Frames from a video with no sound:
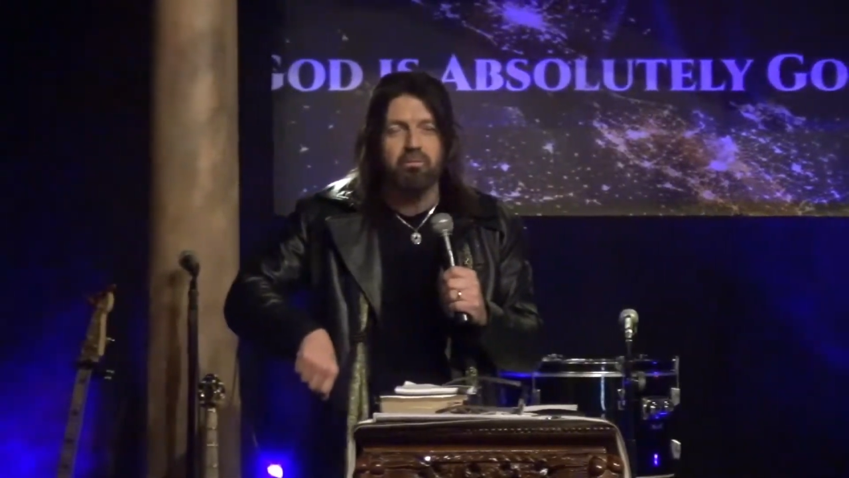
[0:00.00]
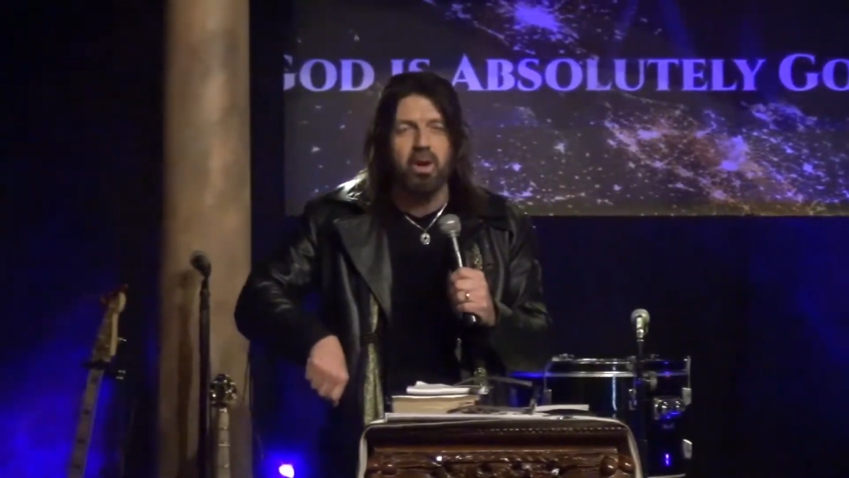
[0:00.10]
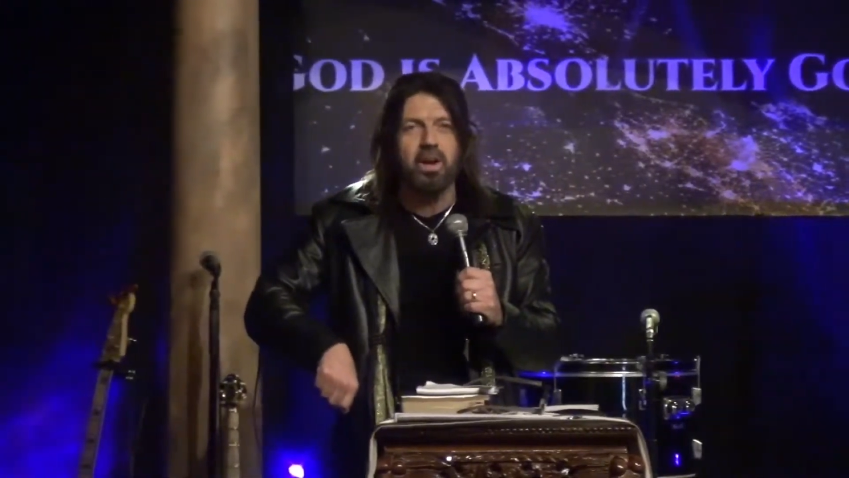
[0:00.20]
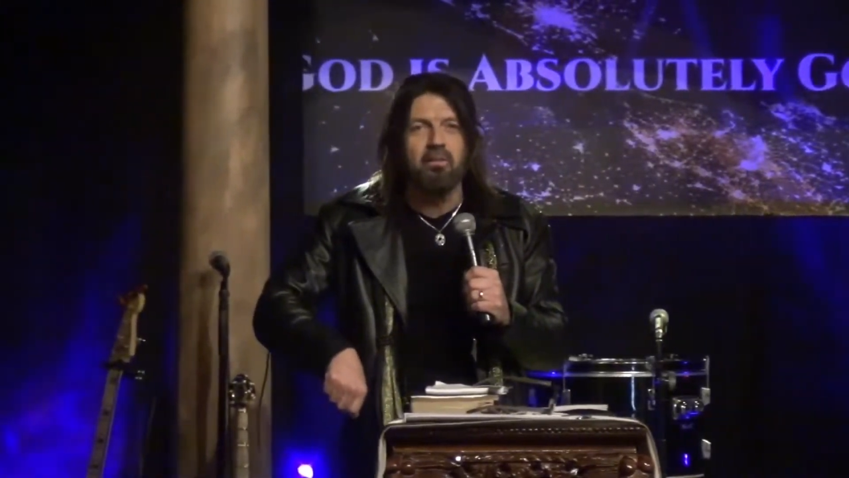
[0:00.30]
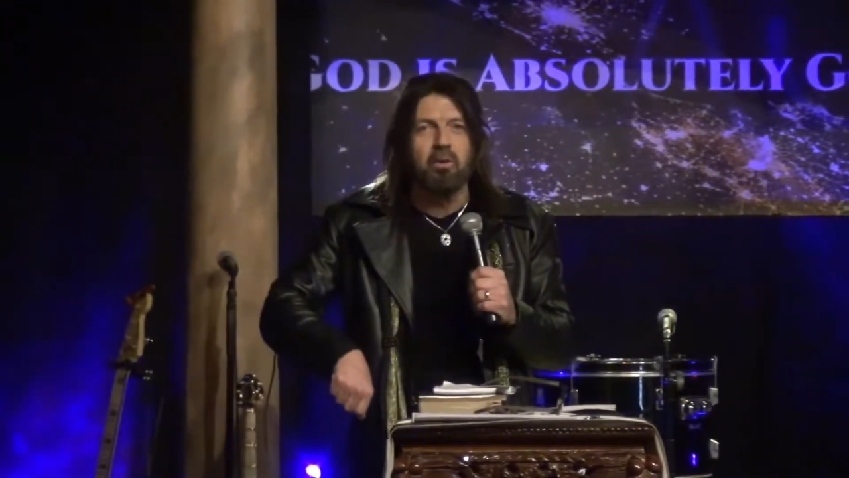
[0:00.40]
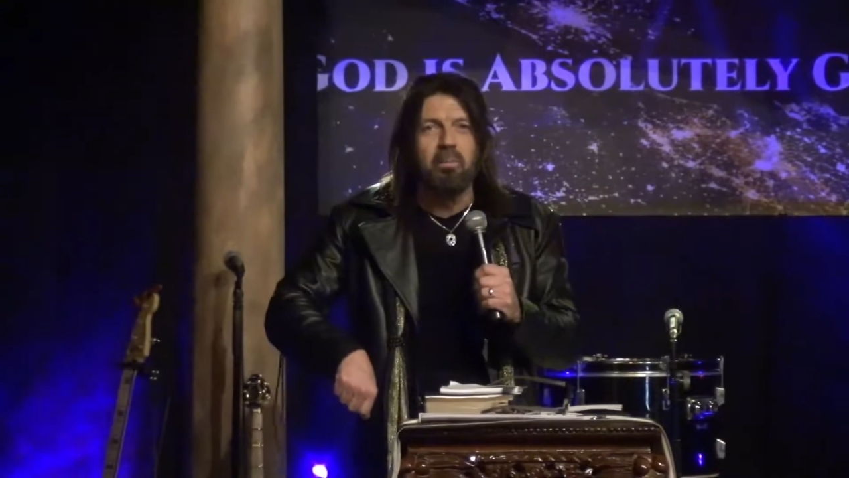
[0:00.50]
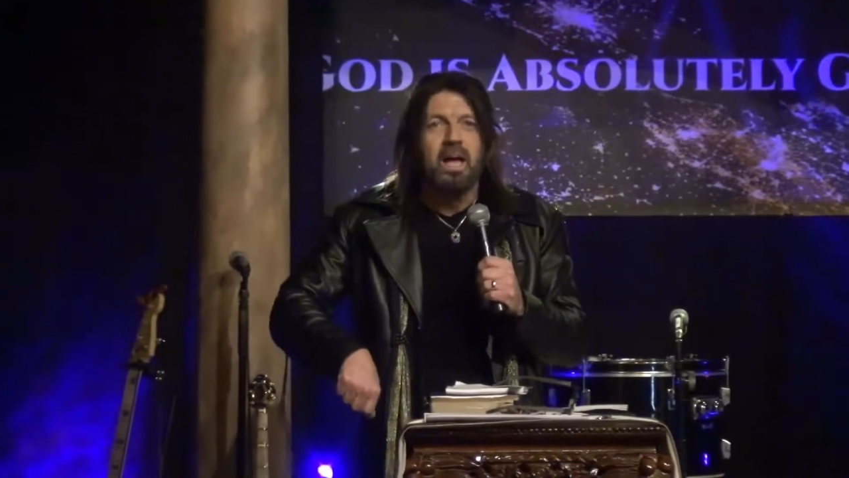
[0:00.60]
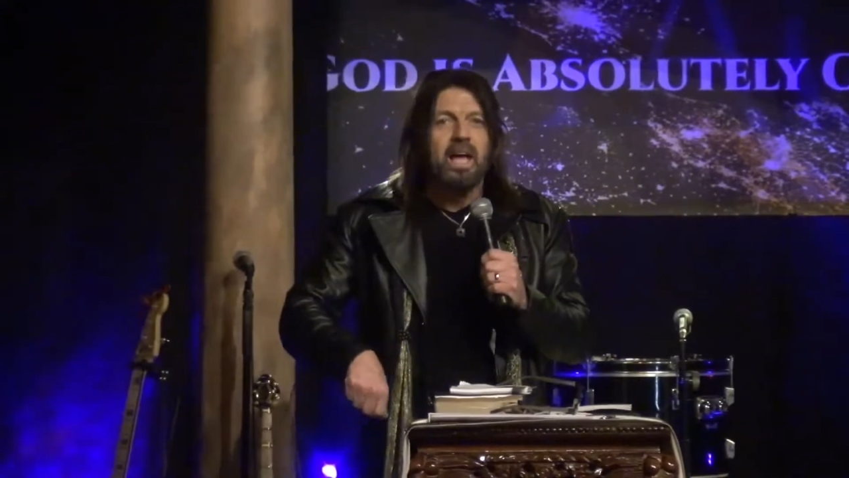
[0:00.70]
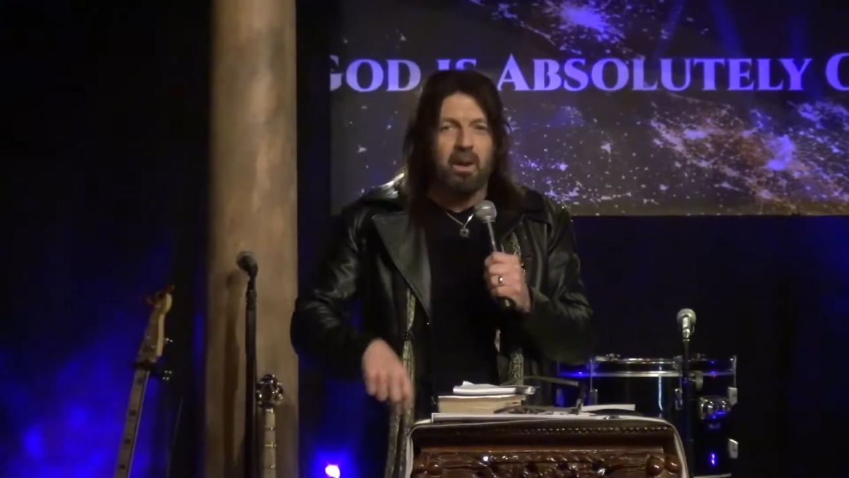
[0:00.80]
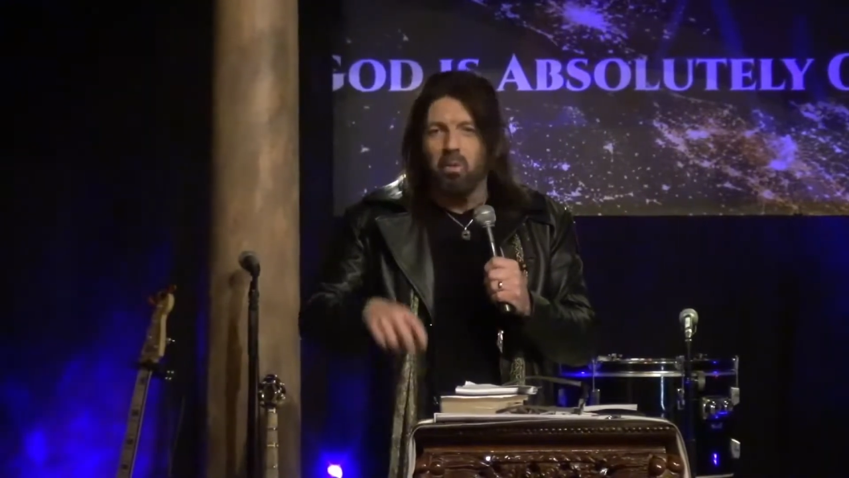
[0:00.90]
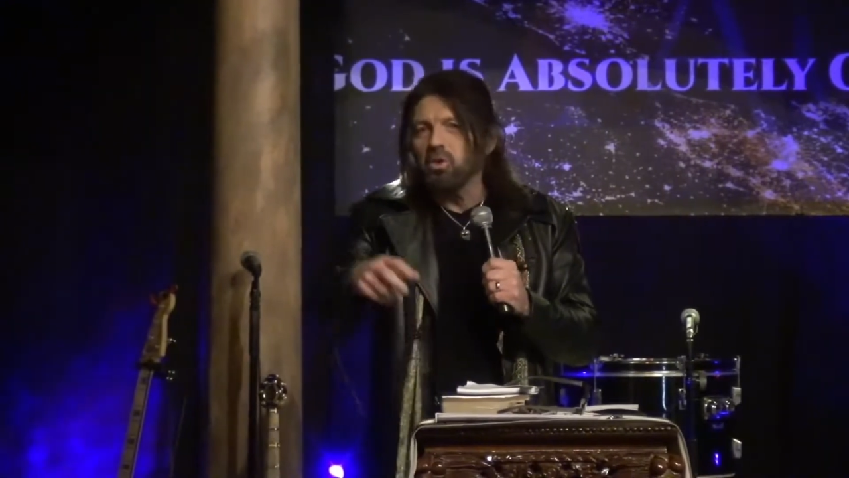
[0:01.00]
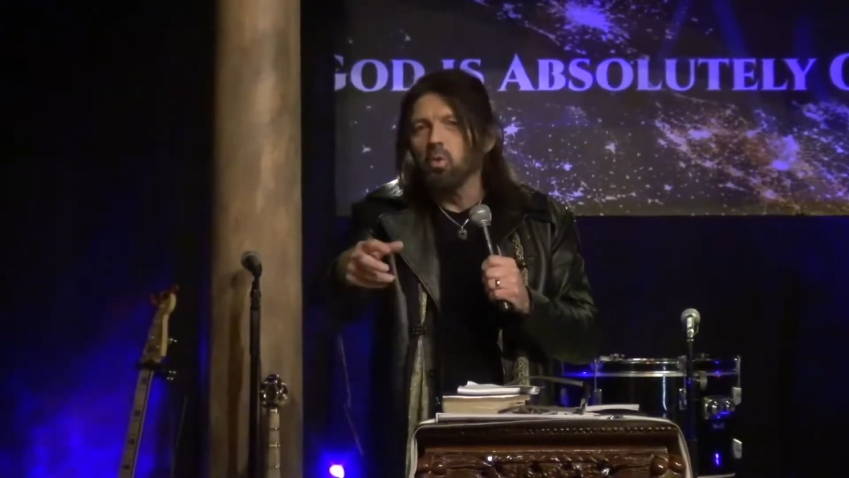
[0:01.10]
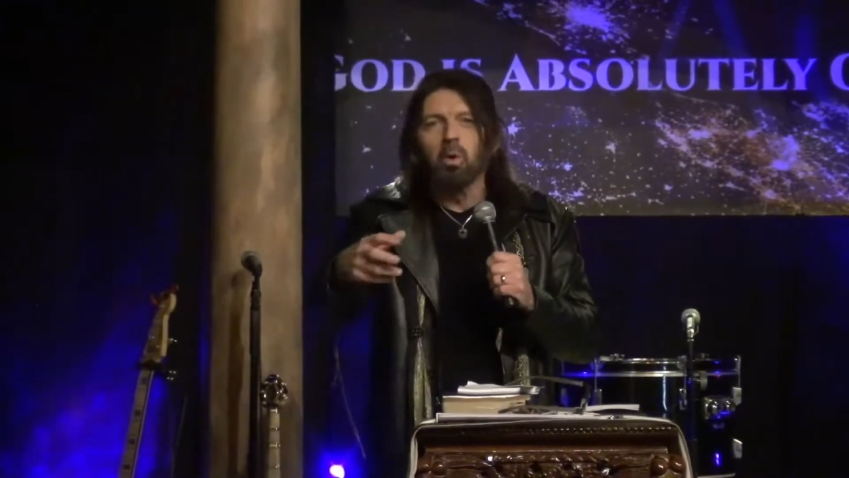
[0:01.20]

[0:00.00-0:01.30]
of them, and when you